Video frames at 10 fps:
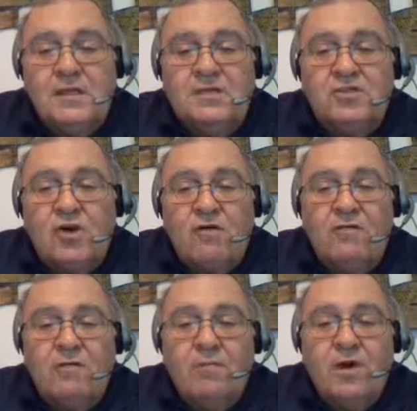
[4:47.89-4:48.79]
is
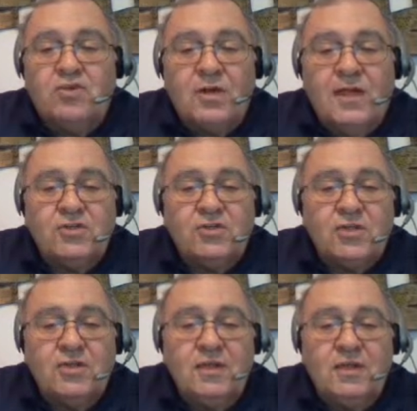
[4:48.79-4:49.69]
often much less
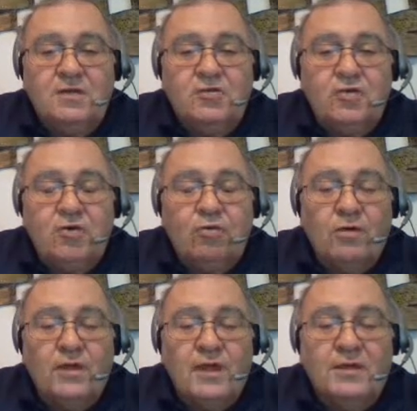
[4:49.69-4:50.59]
than needed to
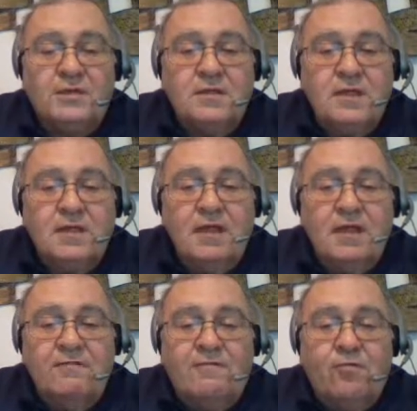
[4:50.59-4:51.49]
create
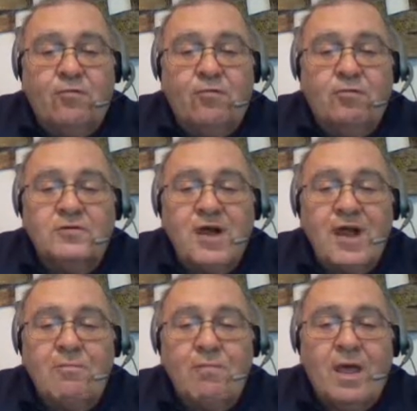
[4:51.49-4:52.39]
a full
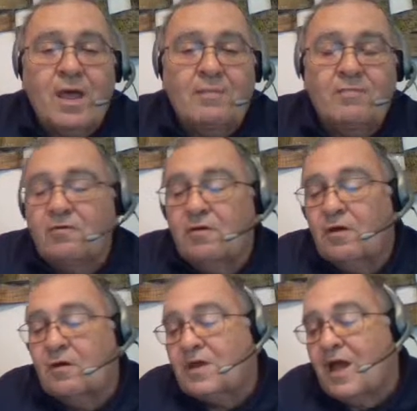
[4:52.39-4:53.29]
timeline of
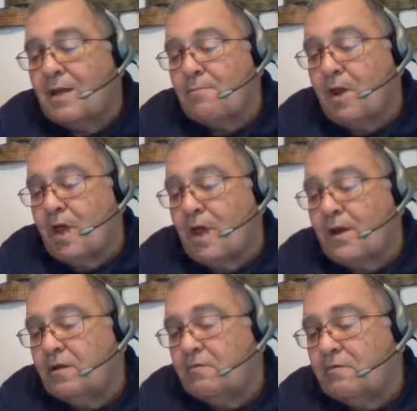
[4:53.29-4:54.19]

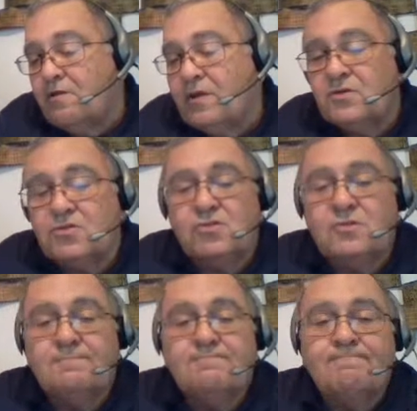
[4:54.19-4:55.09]
events.